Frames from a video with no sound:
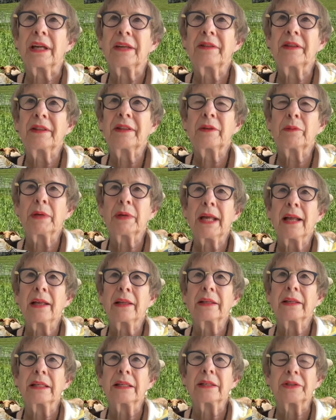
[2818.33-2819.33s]
I think the
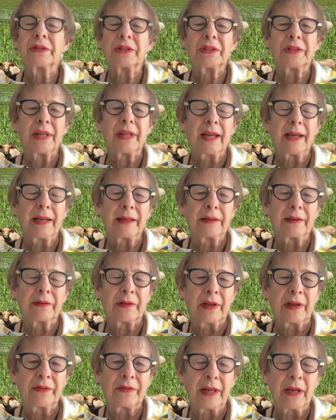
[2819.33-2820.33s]
reality is is that
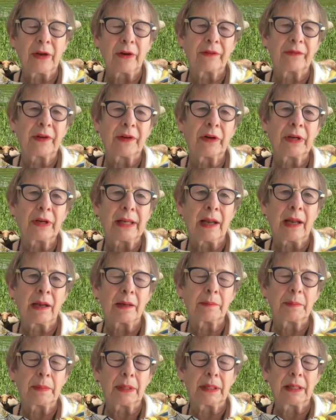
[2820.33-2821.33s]
that they are very
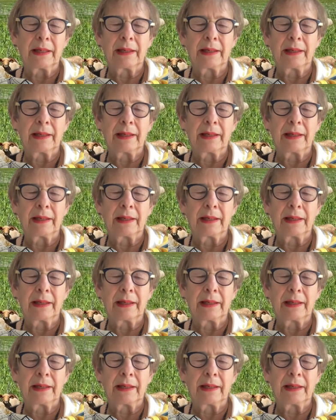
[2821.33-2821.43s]
um,